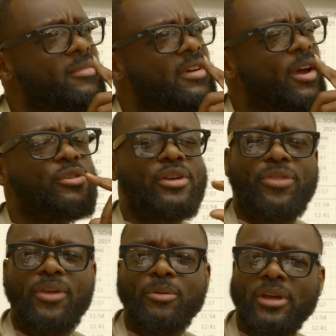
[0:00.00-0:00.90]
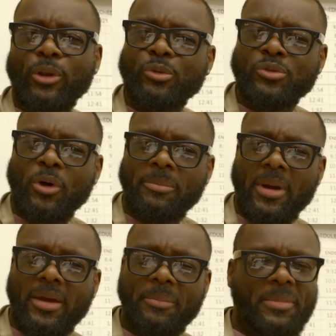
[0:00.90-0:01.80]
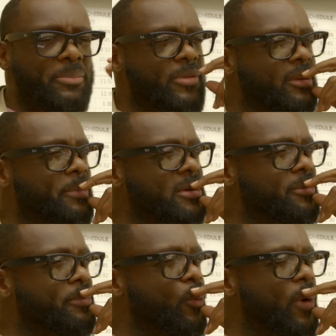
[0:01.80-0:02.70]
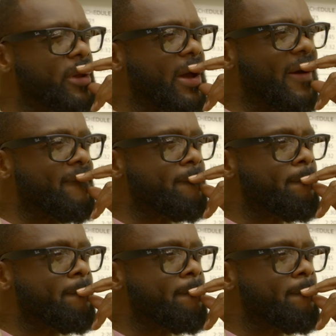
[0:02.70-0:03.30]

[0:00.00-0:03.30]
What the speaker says: It was a loose thought in my head, but I'm thinking to myself, but why not?